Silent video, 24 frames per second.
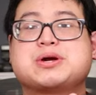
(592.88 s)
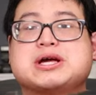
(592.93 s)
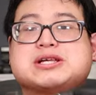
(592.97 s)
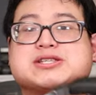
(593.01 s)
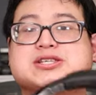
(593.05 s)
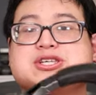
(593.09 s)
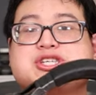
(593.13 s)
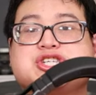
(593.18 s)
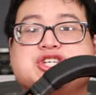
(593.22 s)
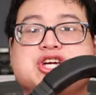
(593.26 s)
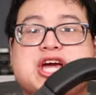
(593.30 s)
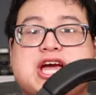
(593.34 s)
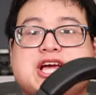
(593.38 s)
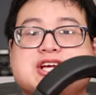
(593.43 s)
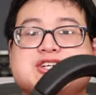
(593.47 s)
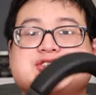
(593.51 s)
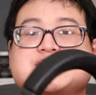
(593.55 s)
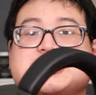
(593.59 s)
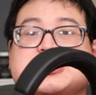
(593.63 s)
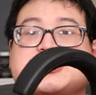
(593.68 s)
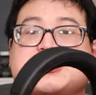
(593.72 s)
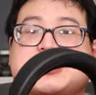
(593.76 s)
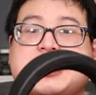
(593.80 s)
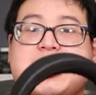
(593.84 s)
get to change
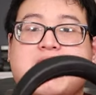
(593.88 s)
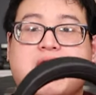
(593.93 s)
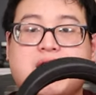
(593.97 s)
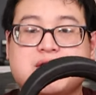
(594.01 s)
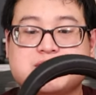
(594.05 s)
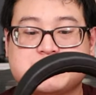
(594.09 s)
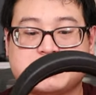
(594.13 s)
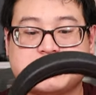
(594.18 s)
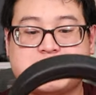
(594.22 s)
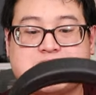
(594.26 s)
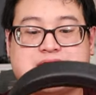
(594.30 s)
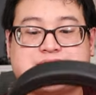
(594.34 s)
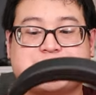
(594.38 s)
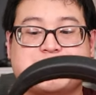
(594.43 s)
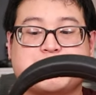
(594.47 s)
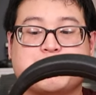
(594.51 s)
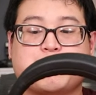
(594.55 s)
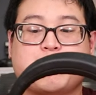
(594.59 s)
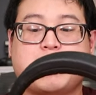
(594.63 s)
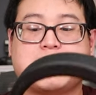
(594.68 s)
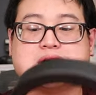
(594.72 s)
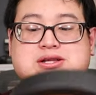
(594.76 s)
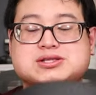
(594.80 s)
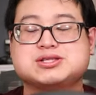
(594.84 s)
the color if you
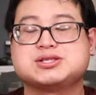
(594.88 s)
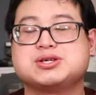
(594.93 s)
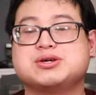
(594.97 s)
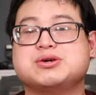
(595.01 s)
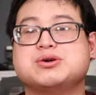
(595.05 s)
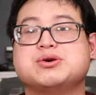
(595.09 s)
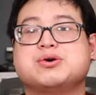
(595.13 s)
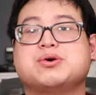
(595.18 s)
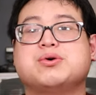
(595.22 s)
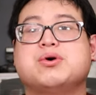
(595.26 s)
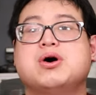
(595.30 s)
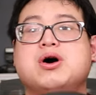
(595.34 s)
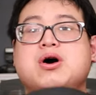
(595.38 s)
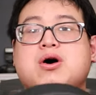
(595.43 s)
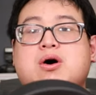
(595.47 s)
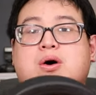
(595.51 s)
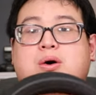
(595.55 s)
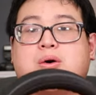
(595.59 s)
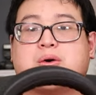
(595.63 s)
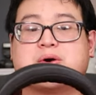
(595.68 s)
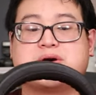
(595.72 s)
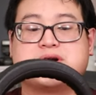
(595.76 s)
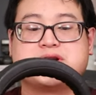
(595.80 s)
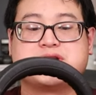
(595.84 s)
want to,
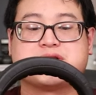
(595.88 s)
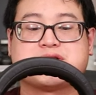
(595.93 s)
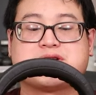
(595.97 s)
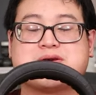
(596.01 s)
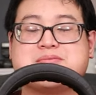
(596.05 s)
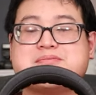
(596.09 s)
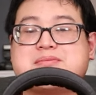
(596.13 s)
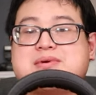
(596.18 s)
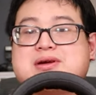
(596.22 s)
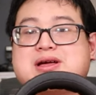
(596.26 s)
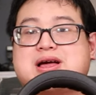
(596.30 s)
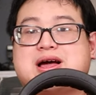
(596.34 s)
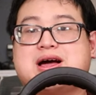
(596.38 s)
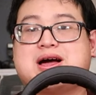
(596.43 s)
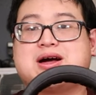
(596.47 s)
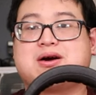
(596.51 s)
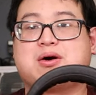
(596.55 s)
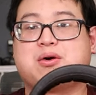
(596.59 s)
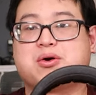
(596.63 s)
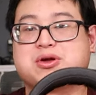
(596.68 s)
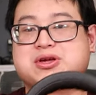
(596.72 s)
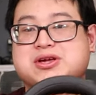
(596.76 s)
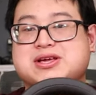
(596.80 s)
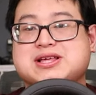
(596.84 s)
or you can
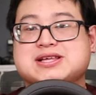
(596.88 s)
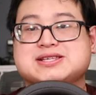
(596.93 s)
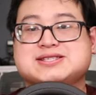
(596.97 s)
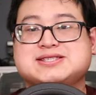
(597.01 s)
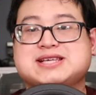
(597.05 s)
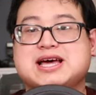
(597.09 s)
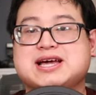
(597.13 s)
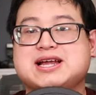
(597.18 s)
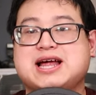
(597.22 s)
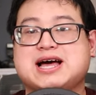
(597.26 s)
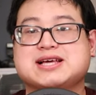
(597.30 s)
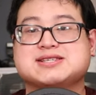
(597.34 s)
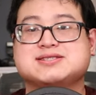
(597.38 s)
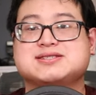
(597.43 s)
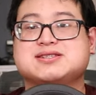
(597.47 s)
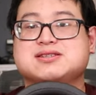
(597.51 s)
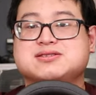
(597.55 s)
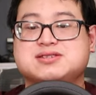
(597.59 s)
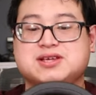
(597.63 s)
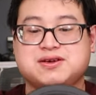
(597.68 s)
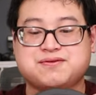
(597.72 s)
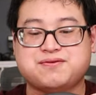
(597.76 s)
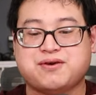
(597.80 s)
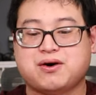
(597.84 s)
set as the
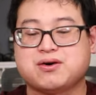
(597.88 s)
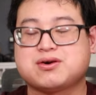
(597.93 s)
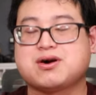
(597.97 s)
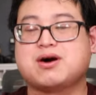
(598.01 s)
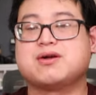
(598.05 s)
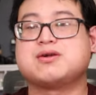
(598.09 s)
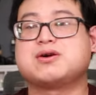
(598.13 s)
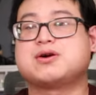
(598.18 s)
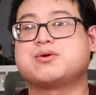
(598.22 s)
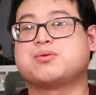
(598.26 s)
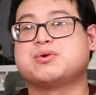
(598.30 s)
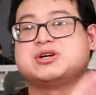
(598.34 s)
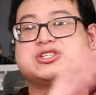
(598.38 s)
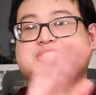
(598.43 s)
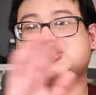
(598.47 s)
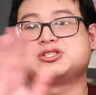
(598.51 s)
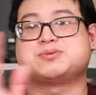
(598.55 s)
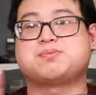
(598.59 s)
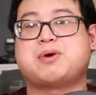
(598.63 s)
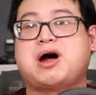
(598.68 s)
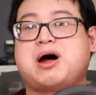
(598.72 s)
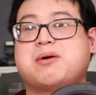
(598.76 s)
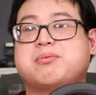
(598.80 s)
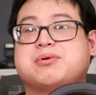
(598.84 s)
default color, which
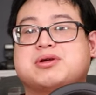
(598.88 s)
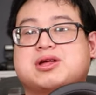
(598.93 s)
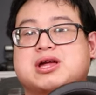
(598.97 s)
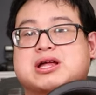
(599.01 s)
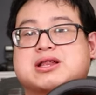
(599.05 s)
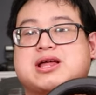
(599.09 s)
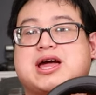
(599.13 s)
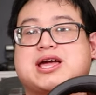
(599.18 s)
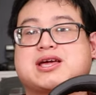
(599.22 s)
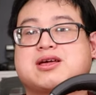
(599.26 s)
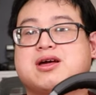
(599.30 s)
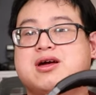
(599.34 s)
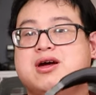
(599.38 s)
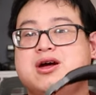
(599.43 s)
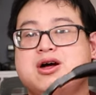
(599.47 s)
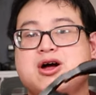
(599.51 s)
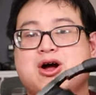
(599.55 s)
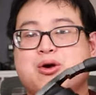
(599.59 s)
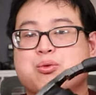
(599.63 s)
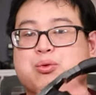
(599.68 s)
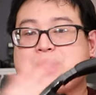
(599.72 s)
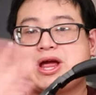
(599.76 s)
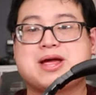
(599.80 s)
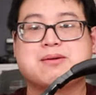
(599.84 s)
is probably like
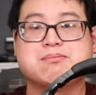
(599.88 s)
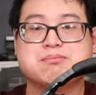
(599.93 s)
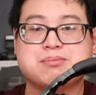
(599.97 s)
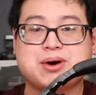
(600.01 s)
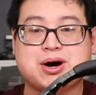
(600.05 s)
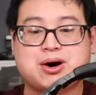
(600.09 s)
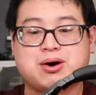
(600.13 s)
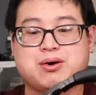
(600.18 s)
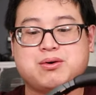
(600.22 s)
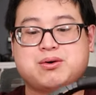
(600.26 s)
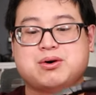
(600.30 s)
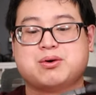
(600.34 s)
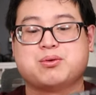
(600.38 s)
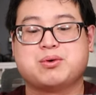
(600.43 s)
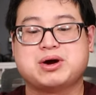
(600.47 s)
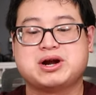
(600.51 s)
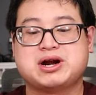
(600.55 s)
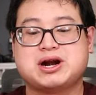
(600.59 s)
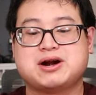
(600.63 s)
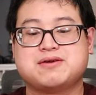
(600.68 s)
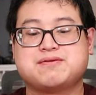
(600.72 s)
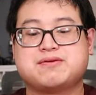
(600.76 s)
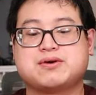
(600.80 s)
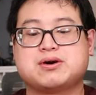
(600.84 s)
rainbow or
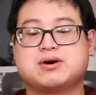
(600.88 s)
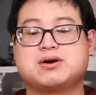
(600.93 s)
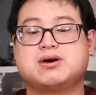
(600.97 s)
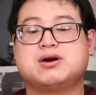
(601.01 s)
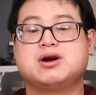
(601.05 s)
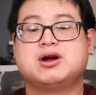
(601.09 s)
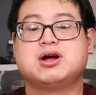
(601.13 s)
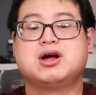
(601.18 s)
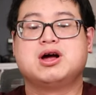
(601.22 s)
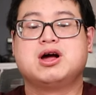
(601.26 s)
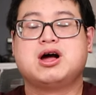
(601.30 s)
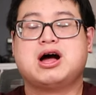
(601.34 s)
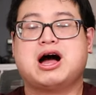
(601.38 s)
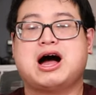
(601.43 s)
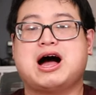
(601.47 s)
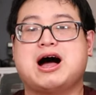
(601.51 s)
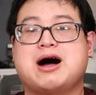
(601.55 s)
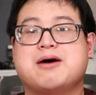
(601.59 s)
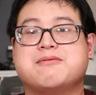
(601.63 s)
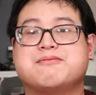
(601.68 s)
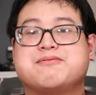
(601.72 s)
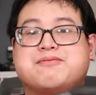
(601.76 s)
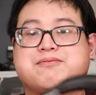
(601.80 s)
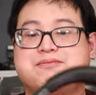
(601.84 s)
whatever.
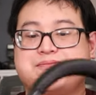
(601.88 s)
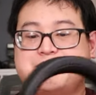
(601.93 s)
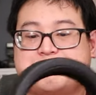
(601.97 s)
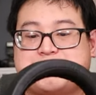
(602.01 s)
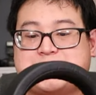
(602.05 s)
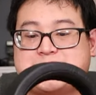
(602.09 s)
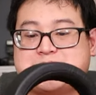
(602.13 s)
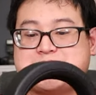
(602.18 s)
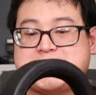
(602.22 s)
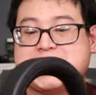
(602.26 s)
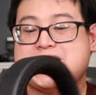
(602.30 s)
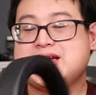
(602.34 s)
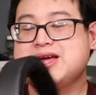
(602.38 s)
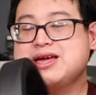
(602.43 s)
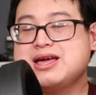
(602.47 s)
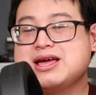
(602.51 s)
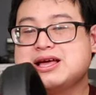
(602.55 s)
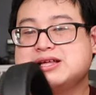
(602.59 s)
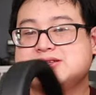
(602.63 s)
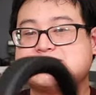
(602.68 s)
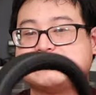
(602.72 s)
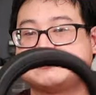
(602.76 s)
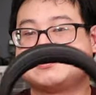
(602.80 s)
For me,